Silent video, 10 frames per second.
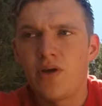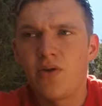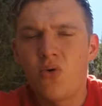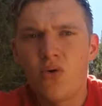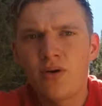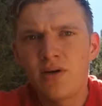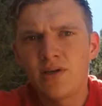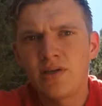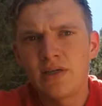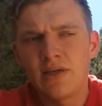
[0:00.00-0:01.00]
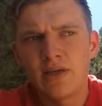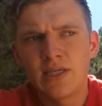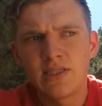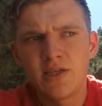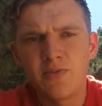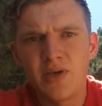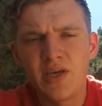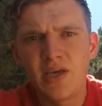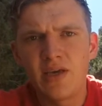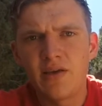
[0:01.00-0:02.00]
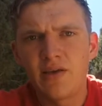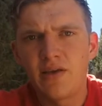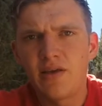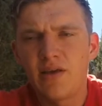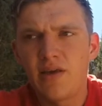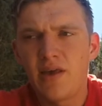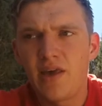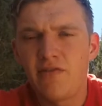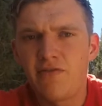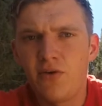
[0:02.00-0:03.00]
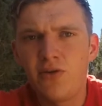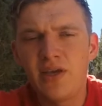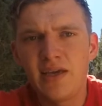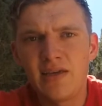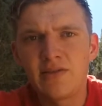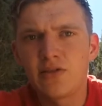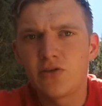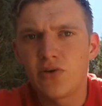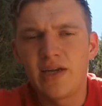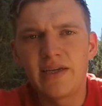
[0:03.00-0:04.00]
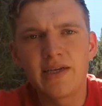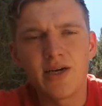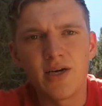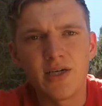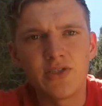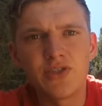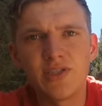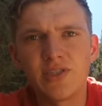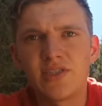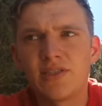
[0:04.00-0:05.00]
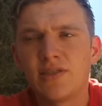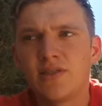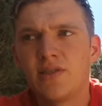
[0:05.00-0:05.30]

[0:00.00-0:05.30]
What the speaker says: in order to be a fully integrated conscious